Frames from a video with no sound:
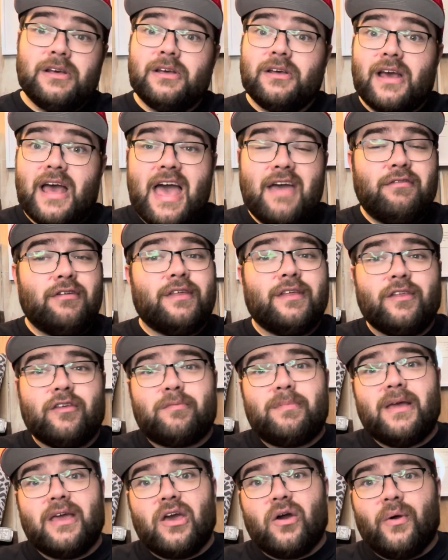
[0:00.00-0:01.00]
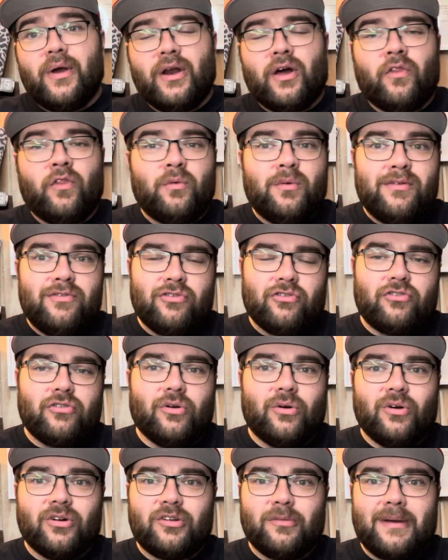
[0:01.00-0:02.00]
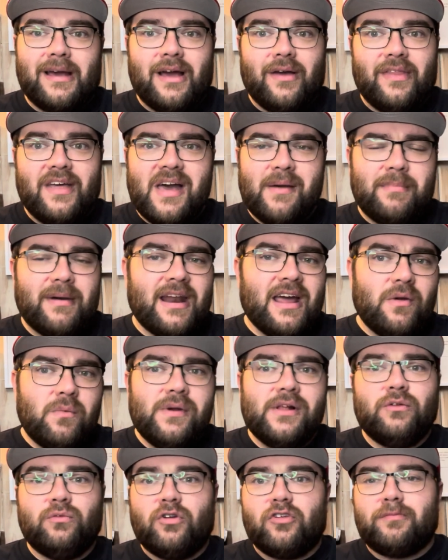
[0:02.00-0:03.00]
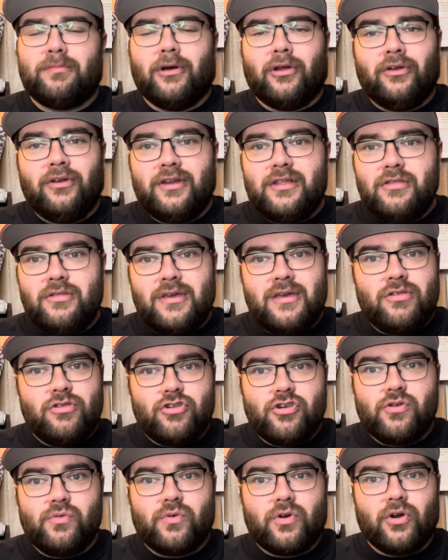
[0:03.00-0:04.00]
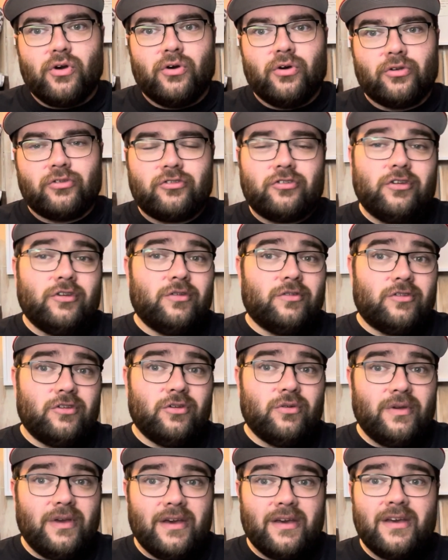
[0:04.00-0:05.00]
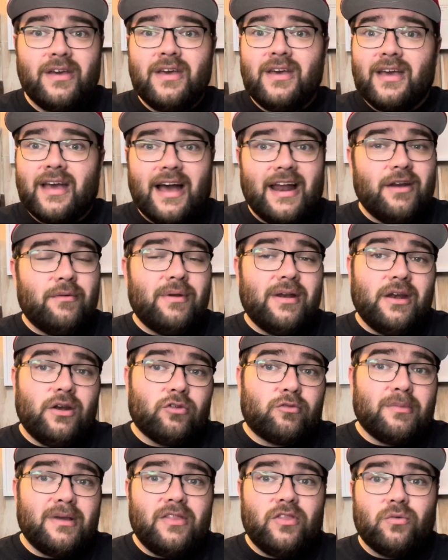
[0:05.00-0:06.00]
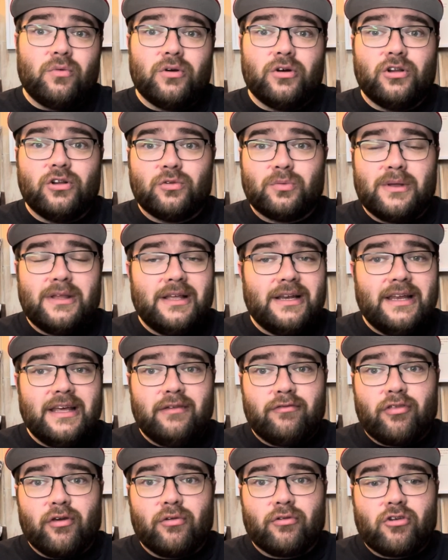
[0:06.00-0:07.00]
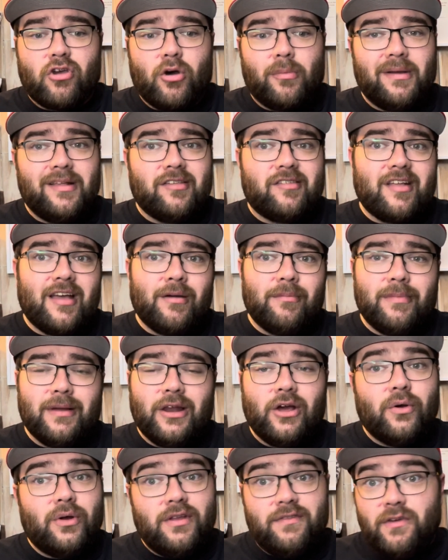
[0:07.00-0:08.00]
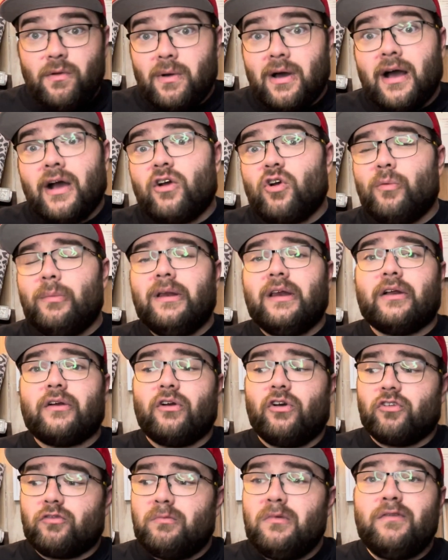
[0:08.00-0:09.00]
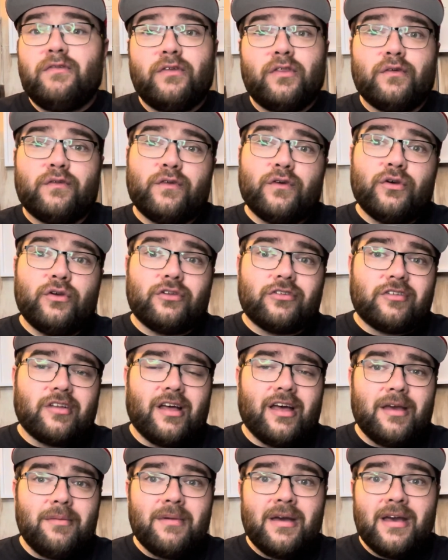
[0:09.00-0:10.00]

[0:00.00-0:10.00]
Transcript: everything that's been going on that we just talked about there, but I will respond in due course to you, and it really does mean the world when you leave those comments down below. And if you are coming across me for the first time,